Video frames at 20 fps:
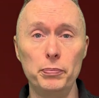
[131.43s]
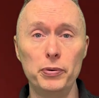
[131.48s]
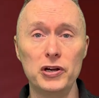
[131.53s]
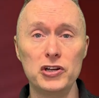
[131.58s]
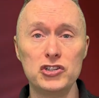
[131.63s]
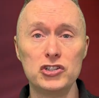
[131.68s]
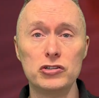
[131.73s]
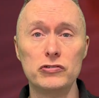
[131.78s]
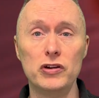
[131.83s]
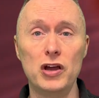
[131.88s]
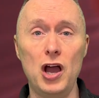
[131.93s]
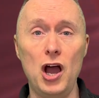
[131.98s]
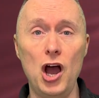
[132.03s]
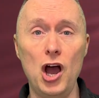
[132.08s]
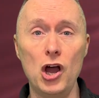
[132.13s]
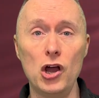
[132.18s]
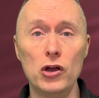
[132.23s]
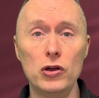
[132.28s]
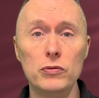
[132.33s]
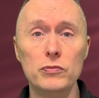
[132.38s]
pressure at
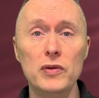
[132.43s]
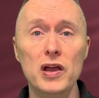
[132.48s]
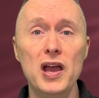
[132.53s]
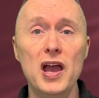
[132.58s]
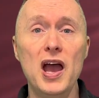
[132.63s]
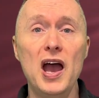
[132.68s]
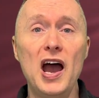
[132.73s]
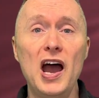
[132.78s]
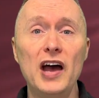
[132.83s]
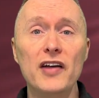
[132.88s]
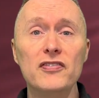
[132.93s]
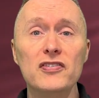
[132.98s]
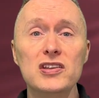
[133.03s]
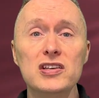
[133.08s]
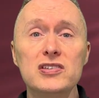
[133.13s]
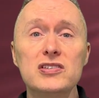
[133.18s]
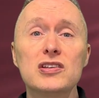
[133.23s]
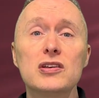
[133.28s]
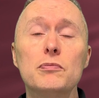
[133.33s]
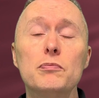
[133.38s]
home, and
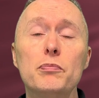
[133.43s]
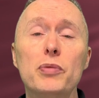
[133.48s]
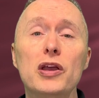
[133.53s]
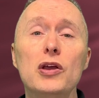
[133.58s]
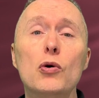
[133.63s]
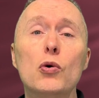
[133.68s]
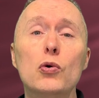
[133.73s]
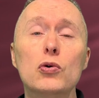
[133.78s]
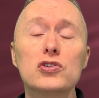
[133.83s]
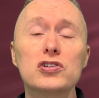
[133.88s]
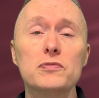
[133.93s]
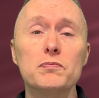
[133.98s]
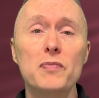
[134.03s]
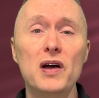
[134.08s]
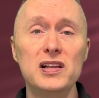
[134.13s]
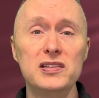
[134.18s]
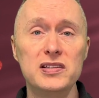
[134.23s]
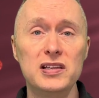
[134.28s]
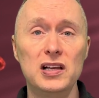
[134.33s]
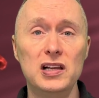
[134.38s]
this can be
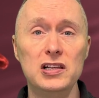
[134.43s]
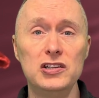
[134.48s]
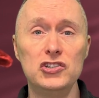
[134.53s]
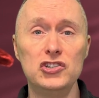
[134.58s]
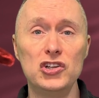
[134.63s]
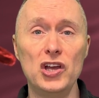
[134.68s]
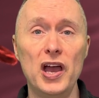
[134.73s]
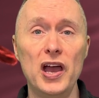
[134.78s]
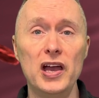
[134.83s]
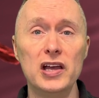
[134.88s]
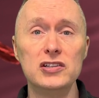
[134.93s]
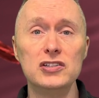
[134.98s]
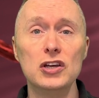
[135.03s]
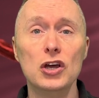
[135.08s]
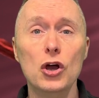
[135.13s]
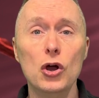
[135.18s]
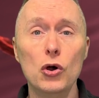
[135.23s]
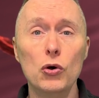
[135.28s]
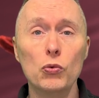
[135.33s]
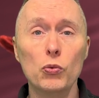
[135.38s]
automatically shared
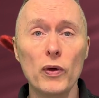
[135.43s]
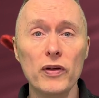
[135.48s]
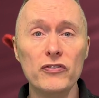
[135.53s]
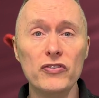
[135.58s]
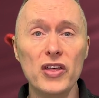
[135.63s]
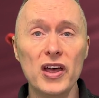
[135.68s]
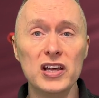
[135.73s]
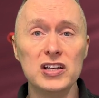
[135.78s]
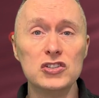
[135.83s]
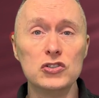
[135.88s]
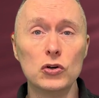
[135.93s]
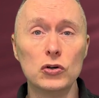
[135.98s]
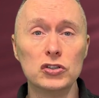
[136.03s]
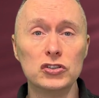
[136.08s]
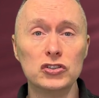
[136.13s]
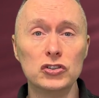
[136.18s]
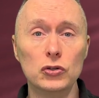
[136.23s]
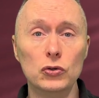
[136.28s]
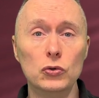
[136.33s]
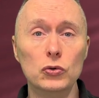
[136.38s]
with their
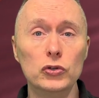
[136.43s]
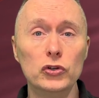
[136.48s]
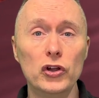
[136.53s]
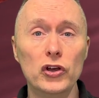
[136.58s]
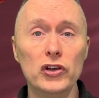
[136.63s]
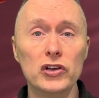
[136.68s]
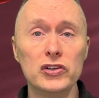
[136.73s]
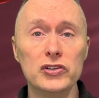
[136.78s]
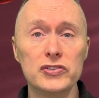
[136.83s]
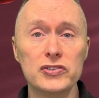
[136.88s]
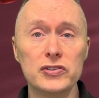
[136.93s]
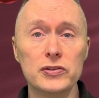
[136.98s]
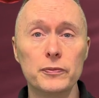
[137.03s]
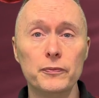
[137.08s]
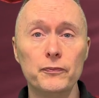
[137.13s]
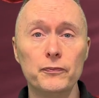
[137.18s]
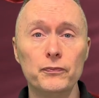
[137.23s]
doctor or nurse.